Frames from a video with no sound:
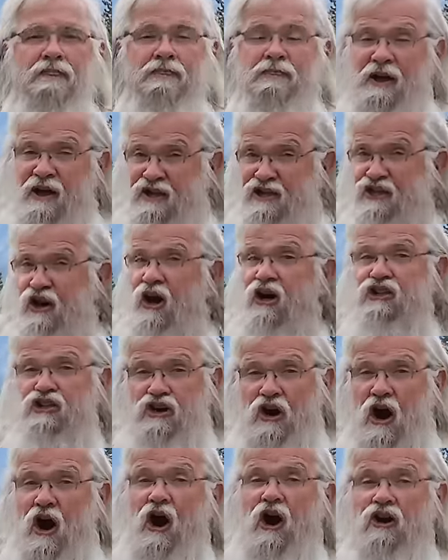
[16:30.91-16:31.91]
Then starts
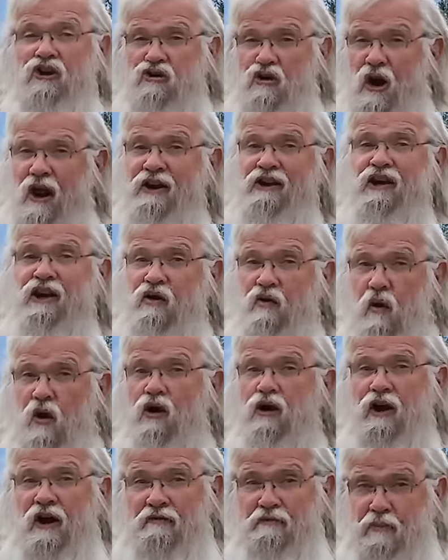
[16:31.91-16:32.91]
the hard grinding
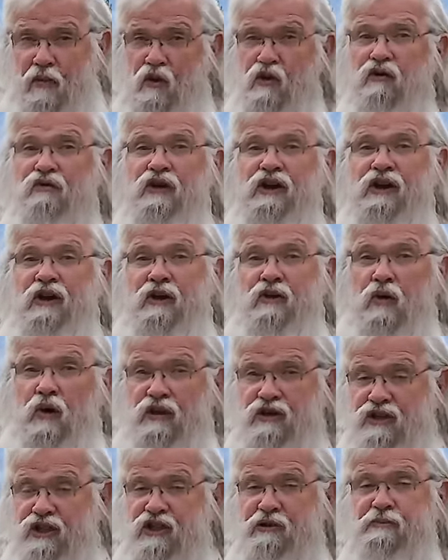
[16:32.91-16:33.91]
work of proving it or
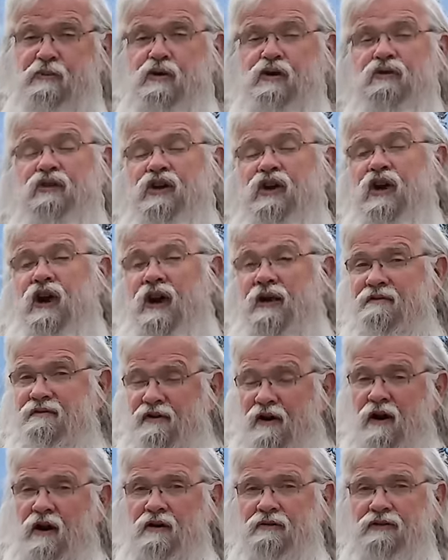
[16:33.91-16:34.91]
disproving it and
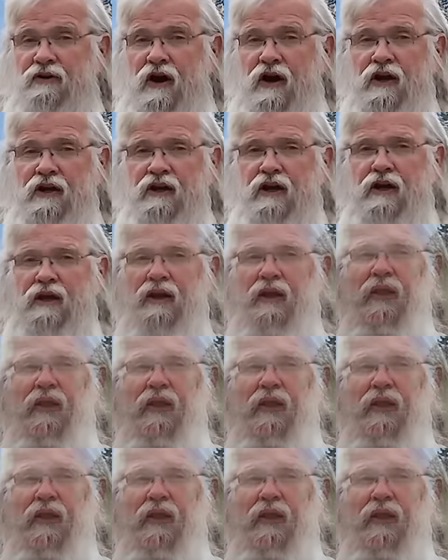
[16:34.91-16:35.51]
verifying it."